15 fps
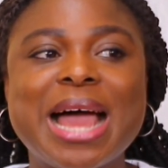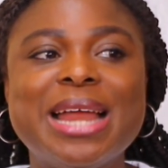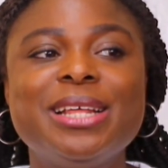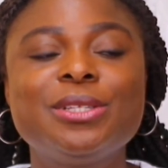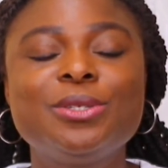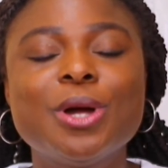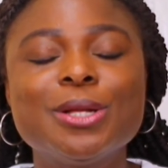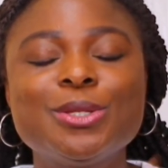and
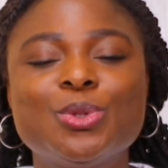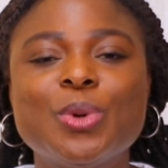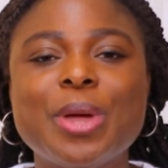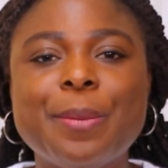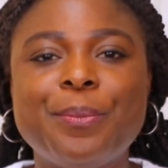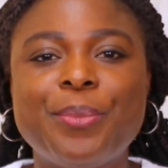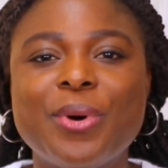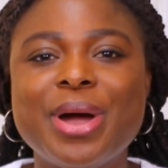it got to
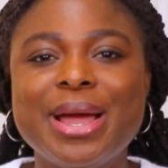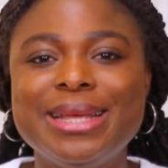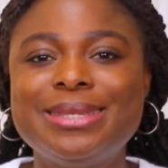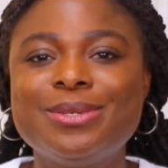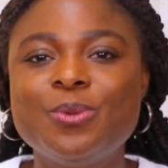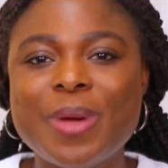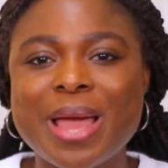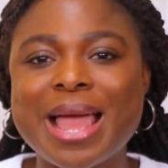a
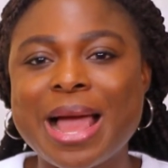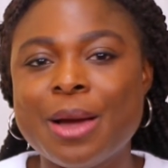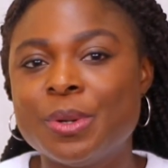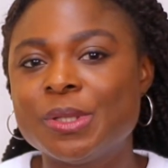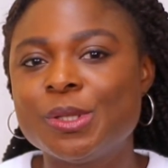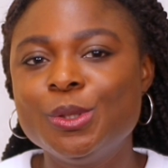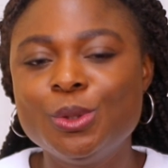point where I was